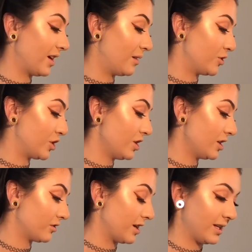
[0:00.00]
I'm
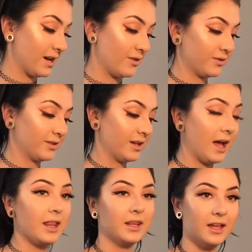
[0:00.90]
shook right now.
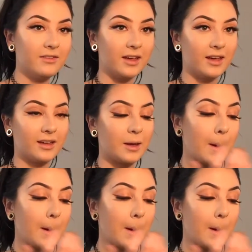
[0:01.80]
I love it.